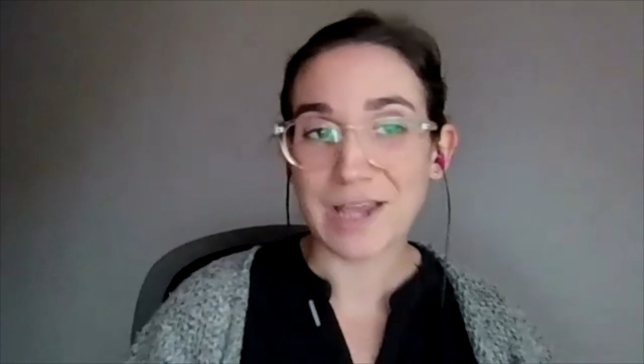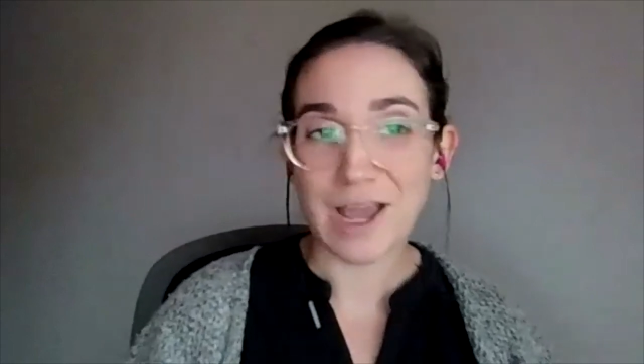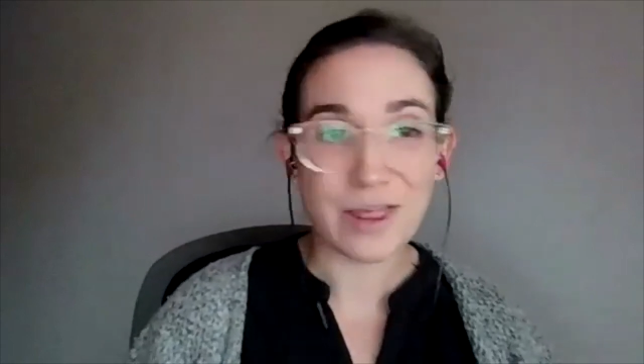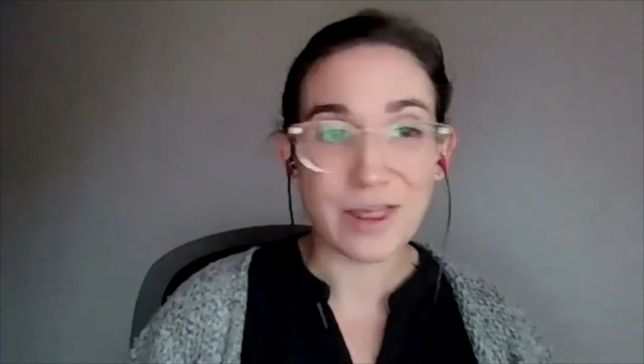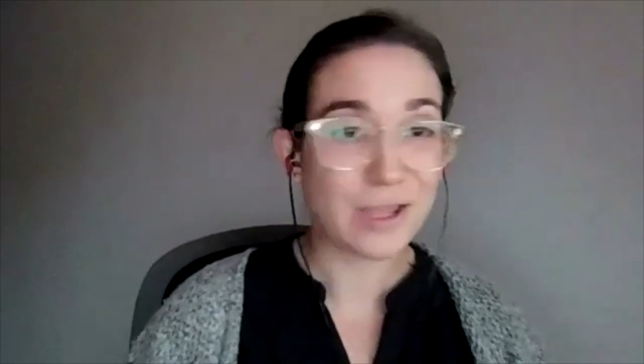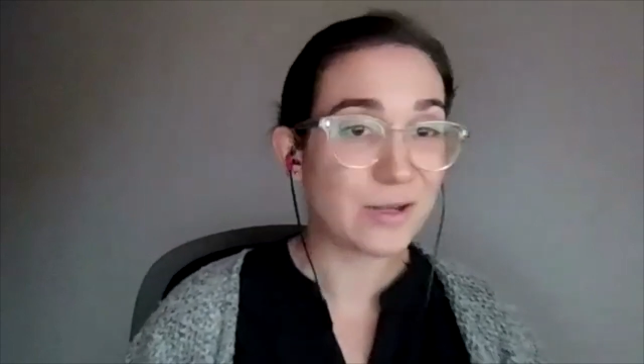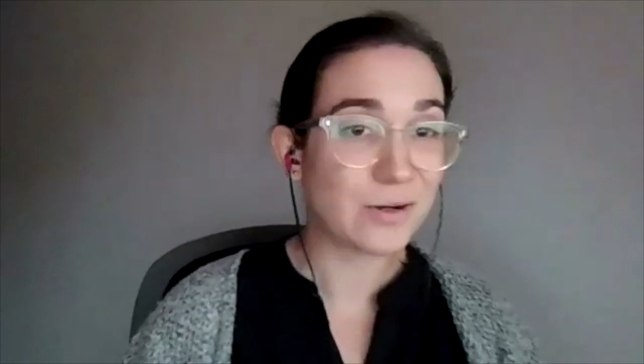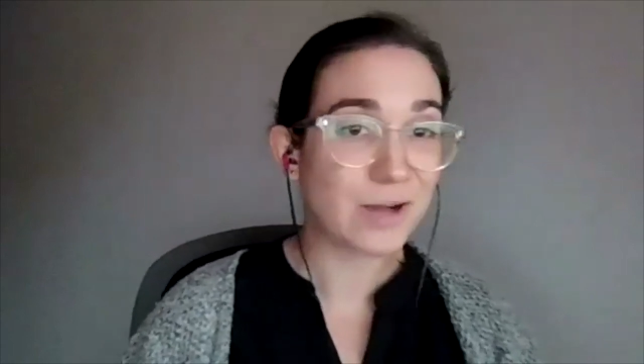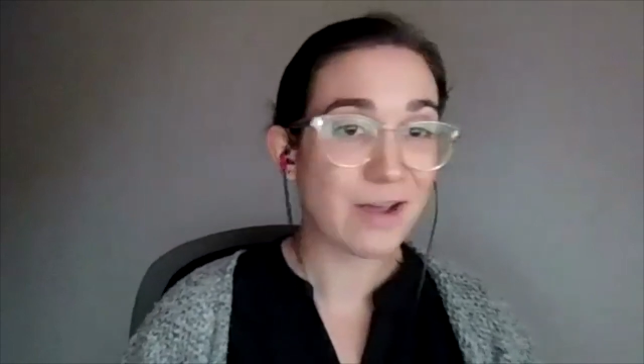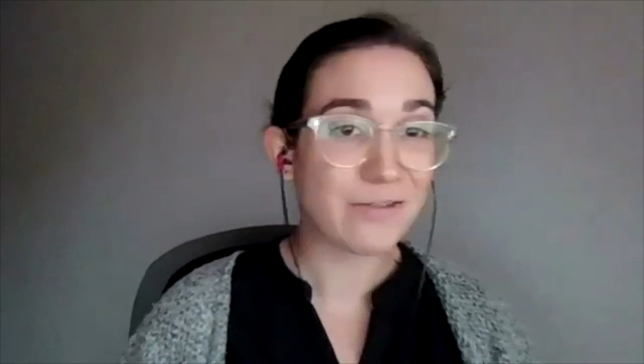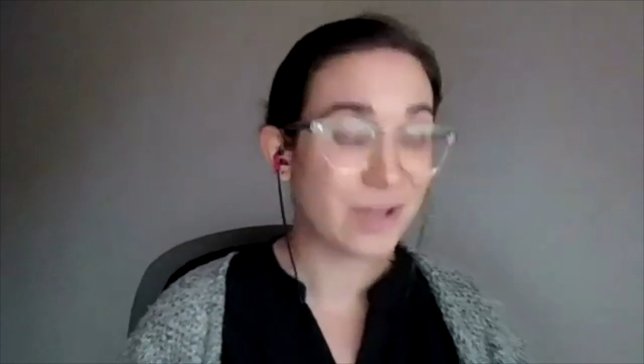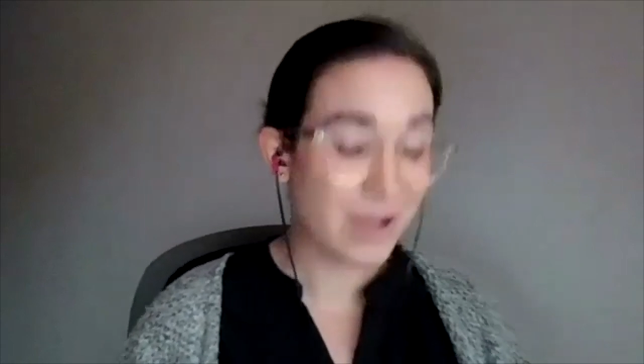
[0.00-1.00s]
I think you're
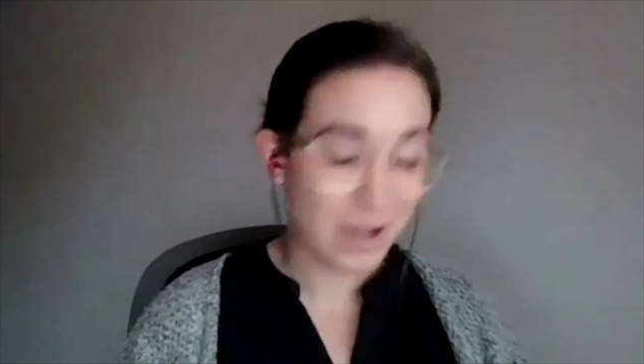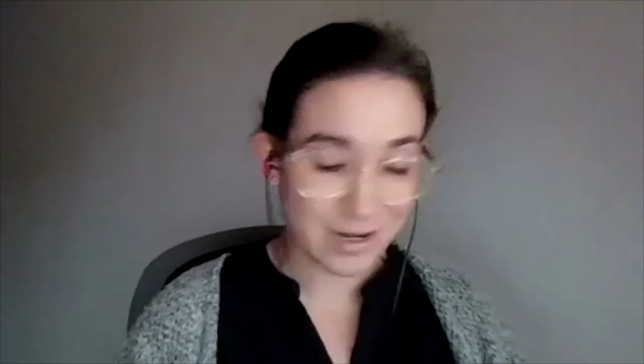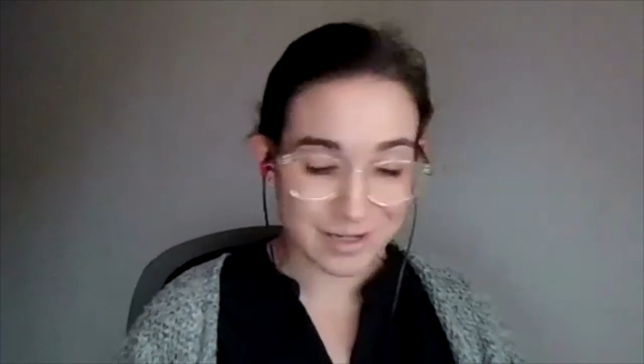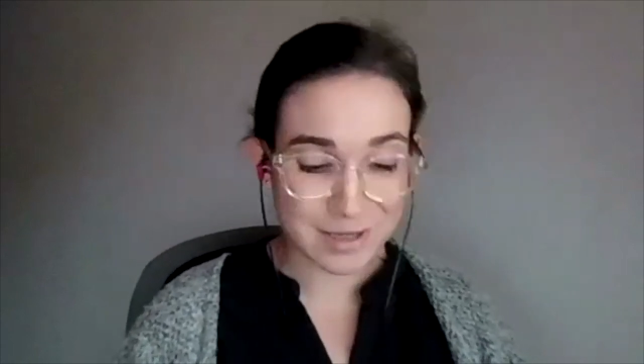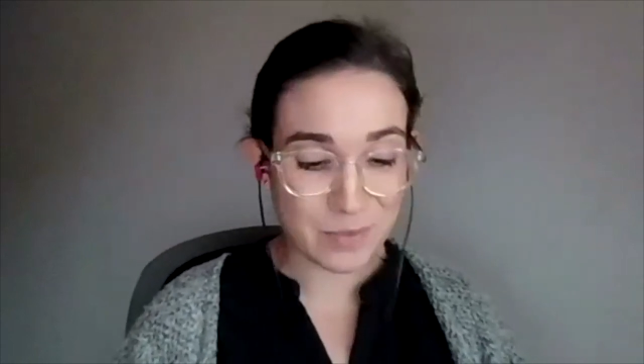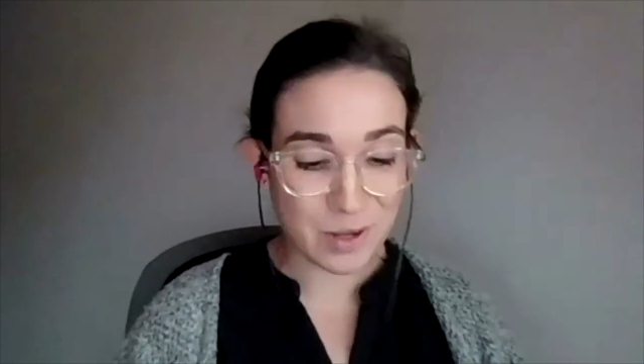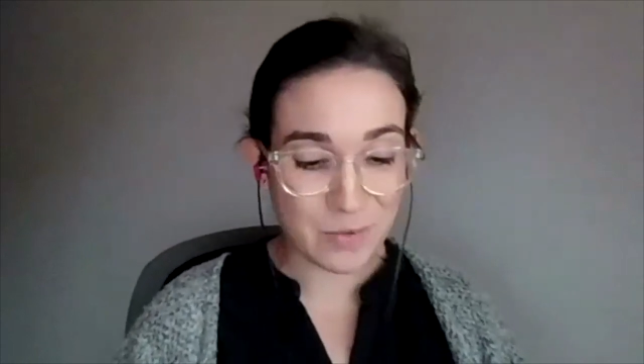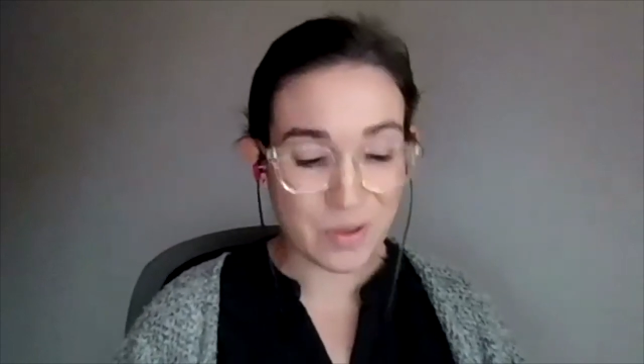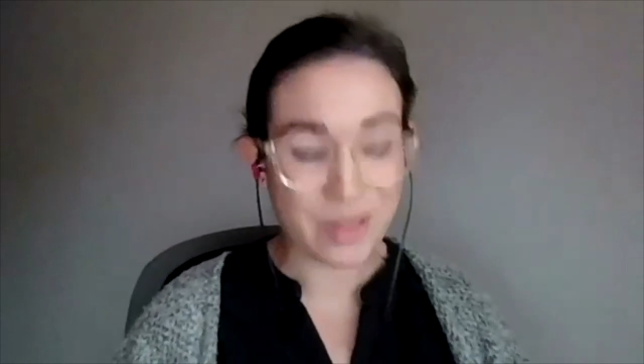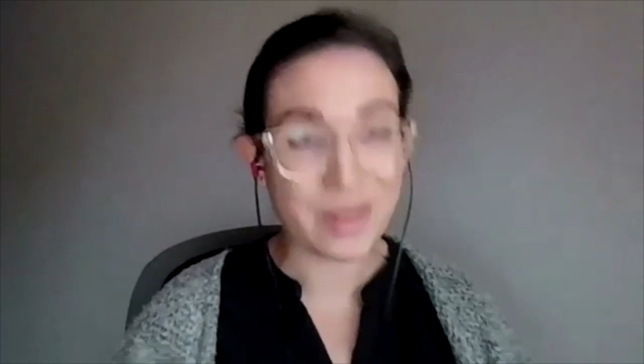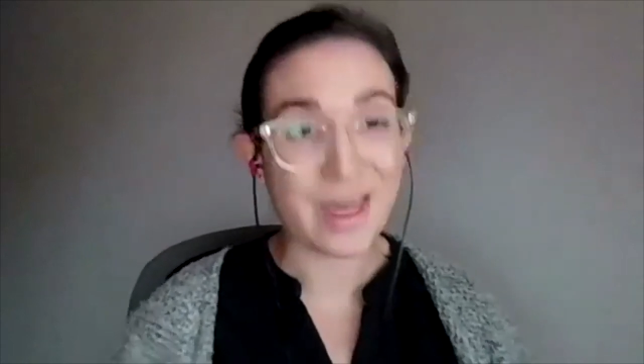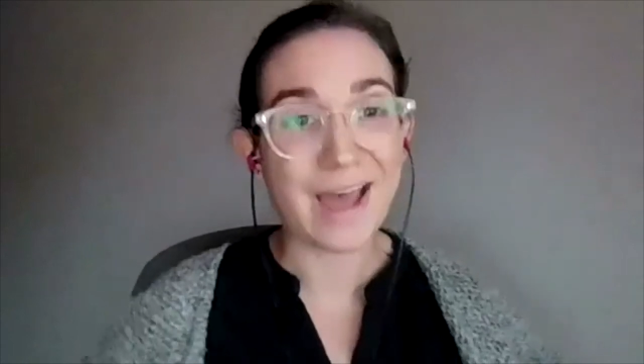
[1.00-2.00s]
definitely onto something
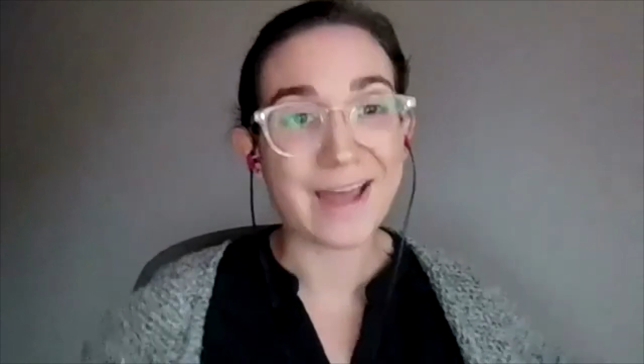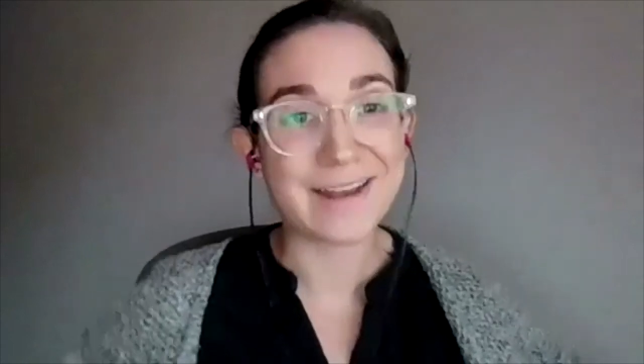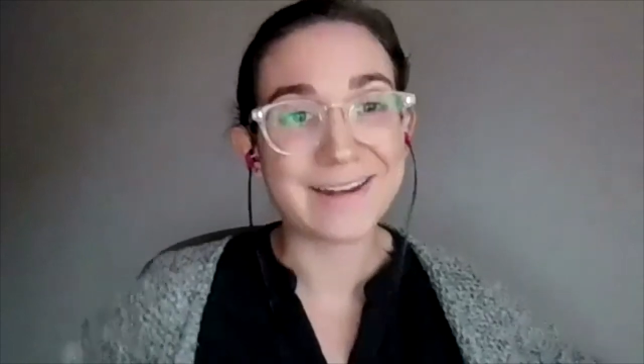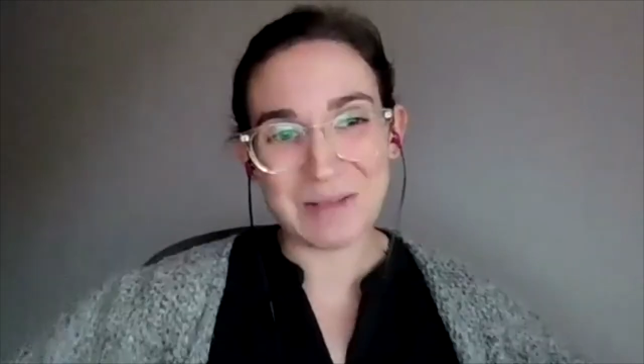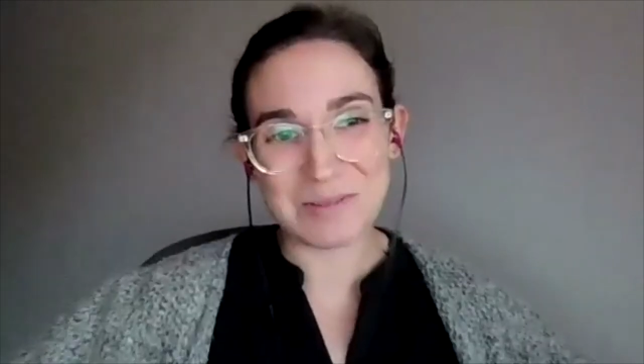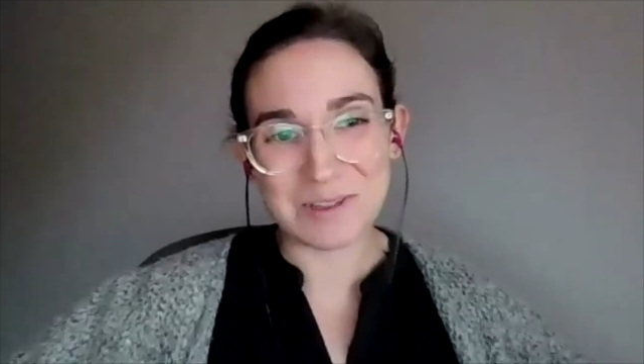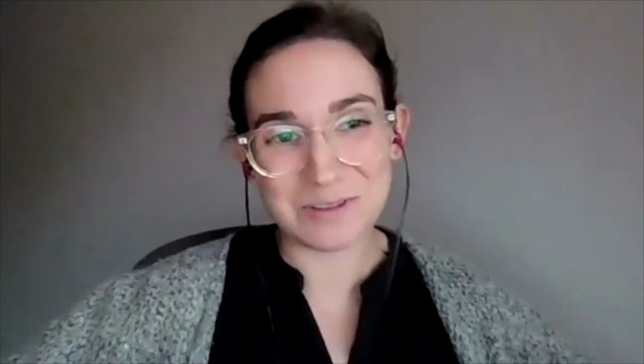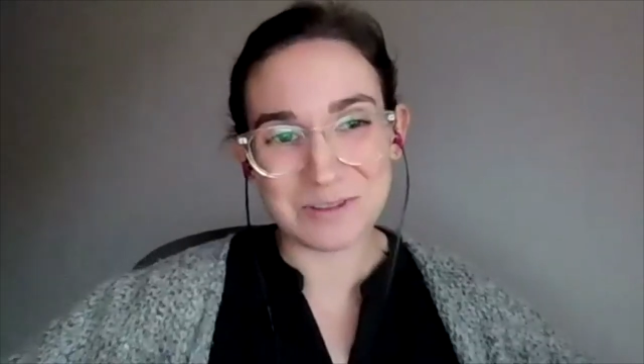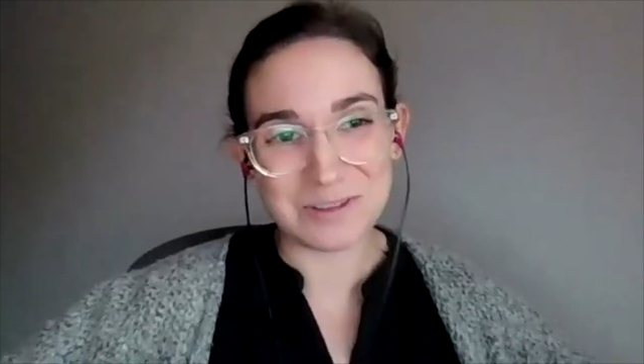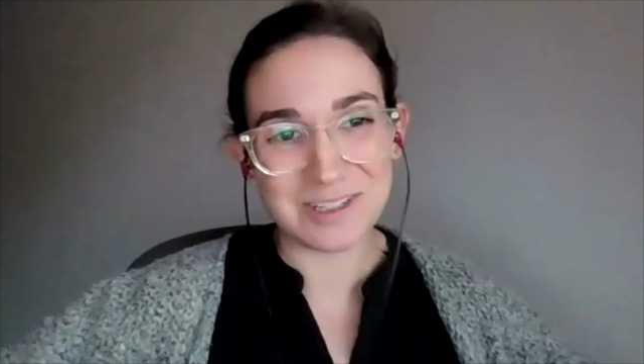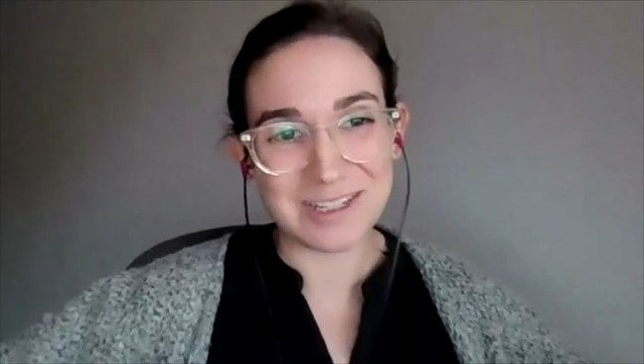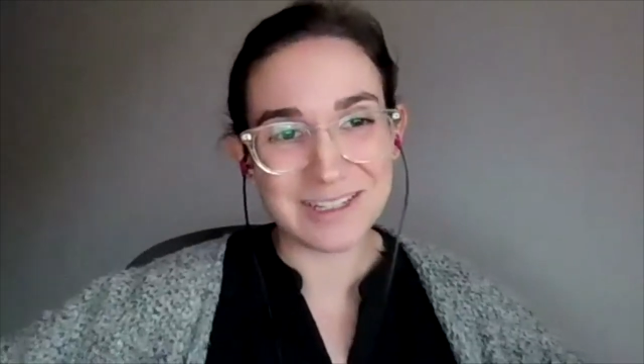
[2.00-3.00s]
with that.
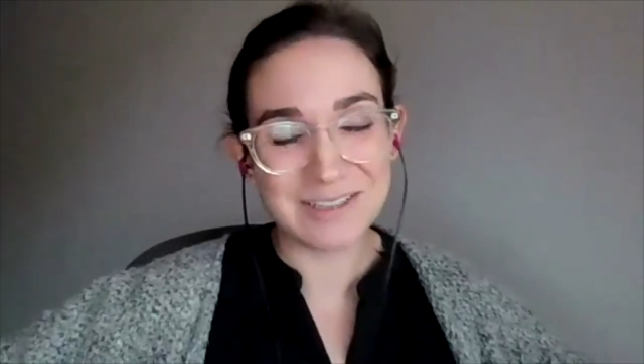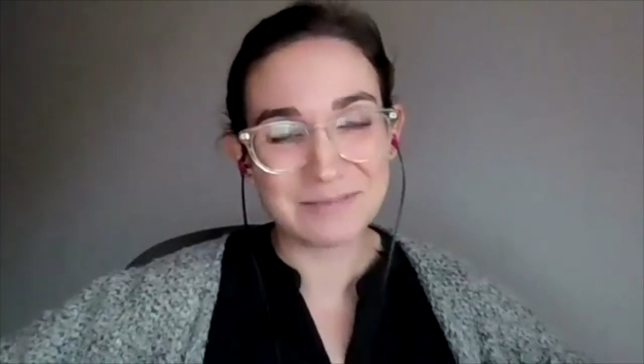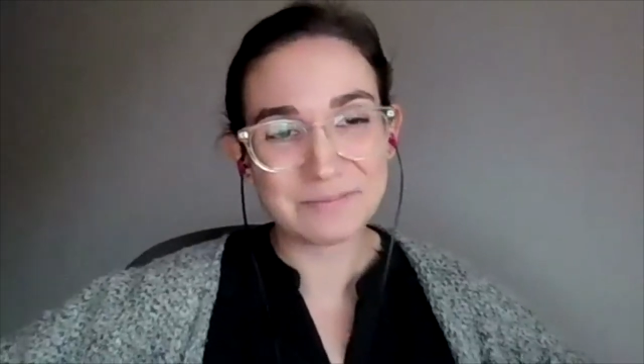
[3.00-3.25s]
Absolutely.